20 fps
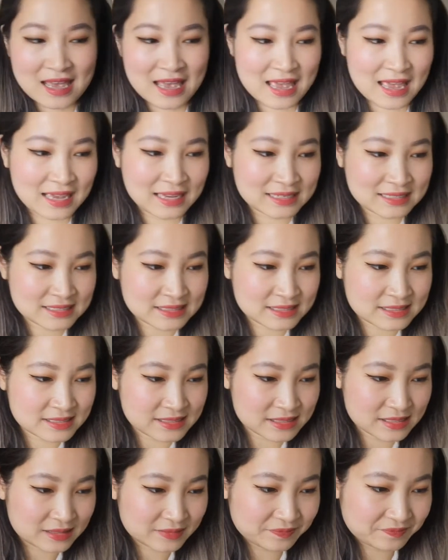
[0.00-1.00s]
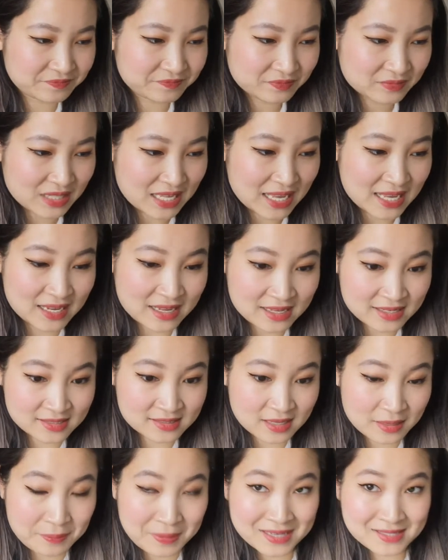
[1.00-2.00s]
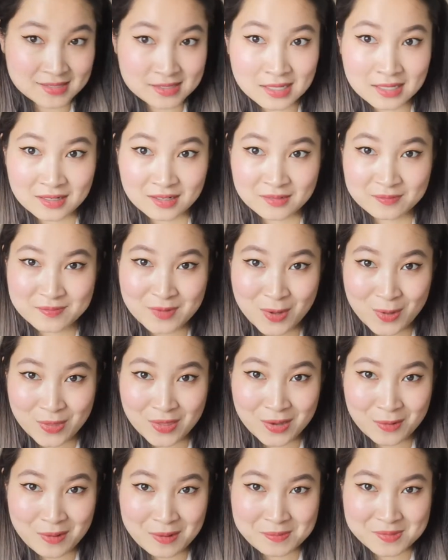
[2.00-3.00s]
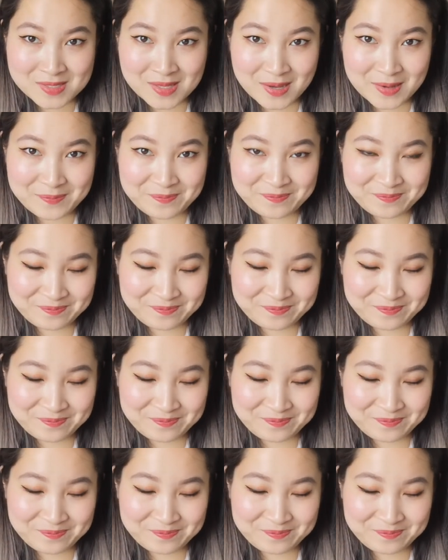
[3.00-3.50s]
and it is a bestseller on their website.